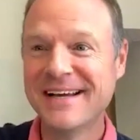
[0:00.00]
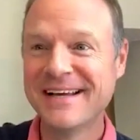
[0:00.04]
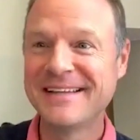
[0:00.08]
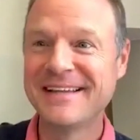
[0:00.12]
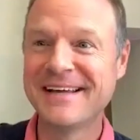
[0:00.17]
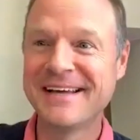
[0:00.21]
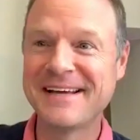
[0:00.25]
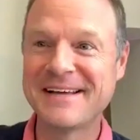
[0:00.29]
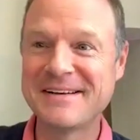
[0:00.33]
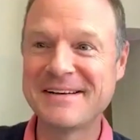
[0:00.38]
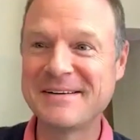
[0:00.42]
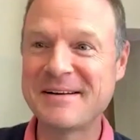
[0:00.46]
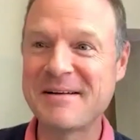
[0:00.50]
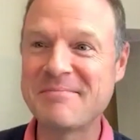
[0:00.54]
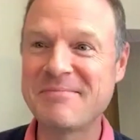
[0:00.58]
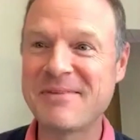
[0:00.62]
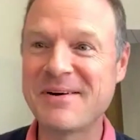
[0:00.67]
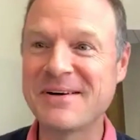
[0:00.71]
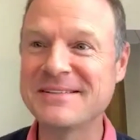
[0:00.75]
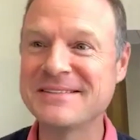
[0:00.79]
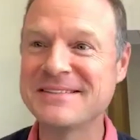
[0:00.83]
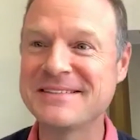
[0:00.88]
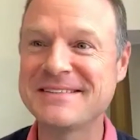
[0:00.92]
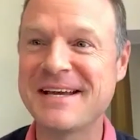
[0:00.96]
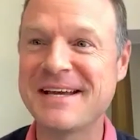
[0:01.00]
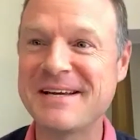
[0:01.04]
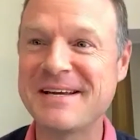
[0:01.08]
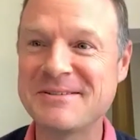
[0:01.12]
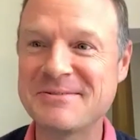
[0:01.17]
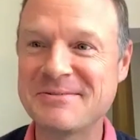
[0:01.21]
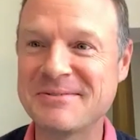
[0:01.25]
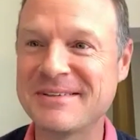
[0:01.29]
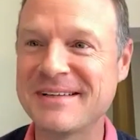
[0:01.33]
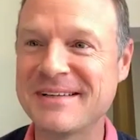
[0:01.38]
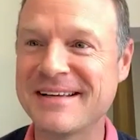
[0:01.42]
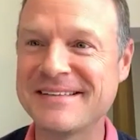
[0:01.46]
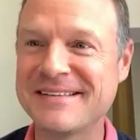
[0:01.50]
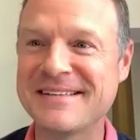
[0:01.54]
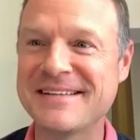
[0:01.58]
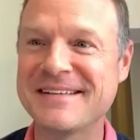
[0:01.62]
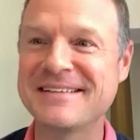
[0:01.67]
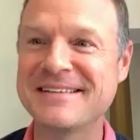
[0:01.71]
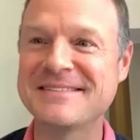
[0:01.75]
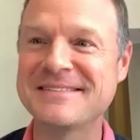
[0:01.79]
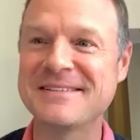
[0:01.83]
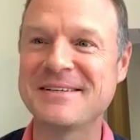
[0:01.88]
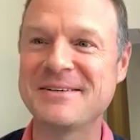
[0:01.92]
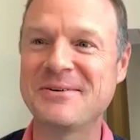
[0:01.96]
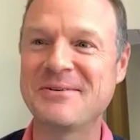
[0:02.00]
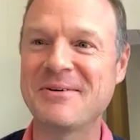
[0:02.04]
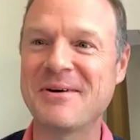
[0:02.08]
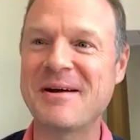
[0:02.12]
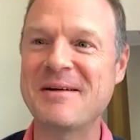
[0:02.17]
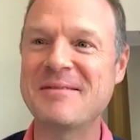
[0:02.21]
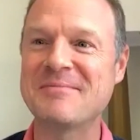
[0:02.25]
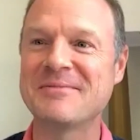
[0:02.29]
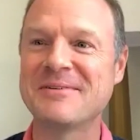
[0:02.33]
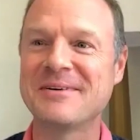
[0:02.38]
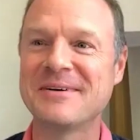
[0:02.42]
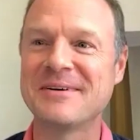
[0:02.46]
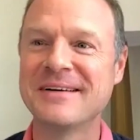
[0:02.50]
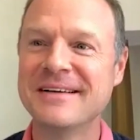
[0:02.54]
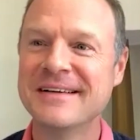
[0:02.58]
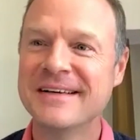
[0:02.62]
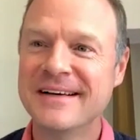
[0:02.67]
they ended up on stage, which I think is incredible.